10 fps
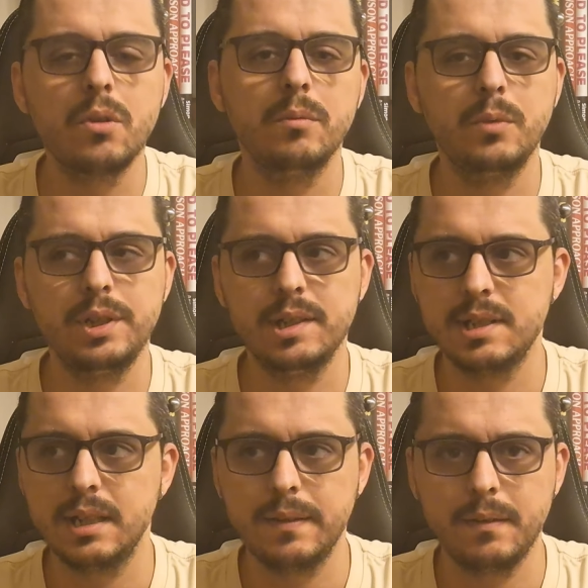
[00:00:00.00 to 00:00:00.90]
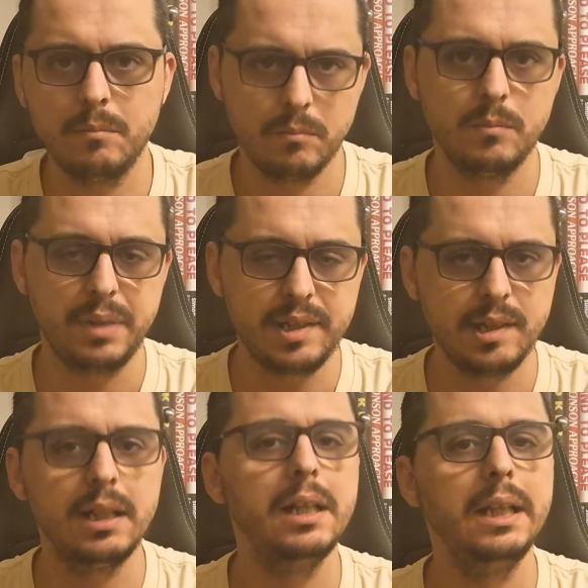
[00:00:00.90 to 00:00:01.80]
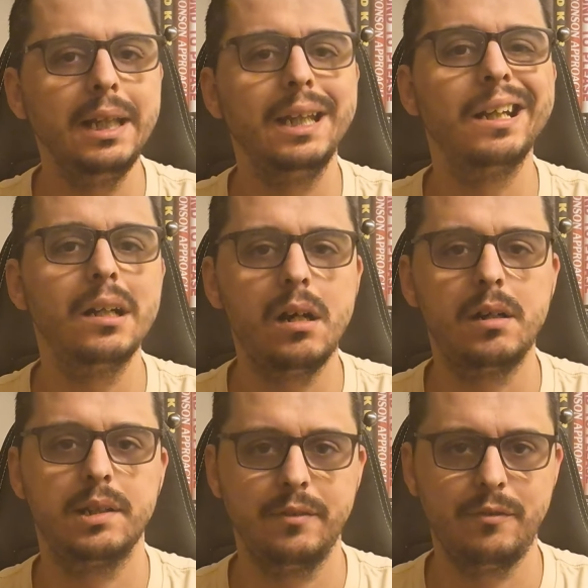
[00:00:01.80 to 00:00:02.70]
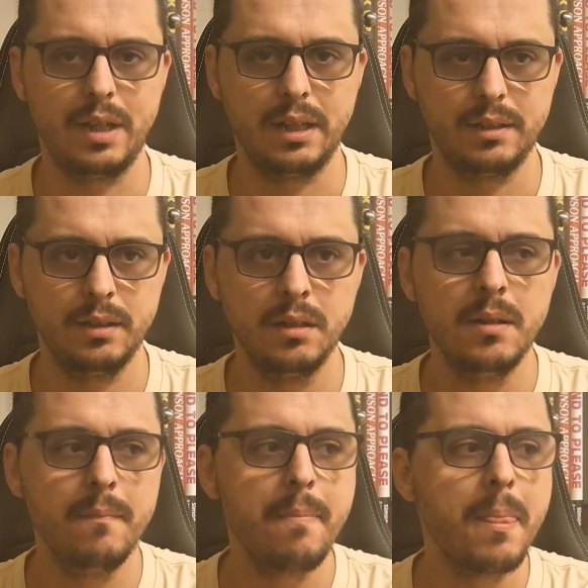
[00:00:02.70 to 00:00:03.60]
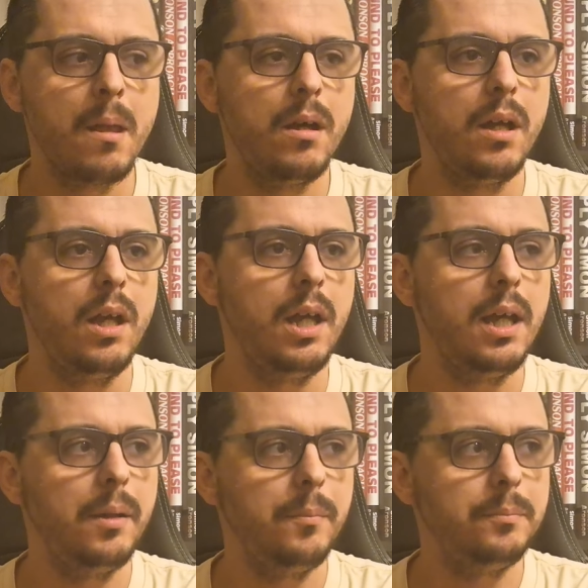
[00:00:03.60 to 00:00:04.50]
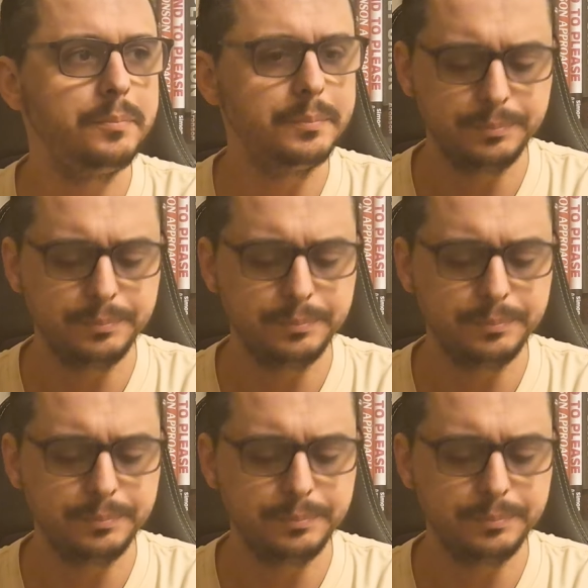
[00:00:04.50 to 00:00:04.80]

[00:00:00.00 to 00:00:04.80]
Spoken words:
which is the basically linking cards effect, and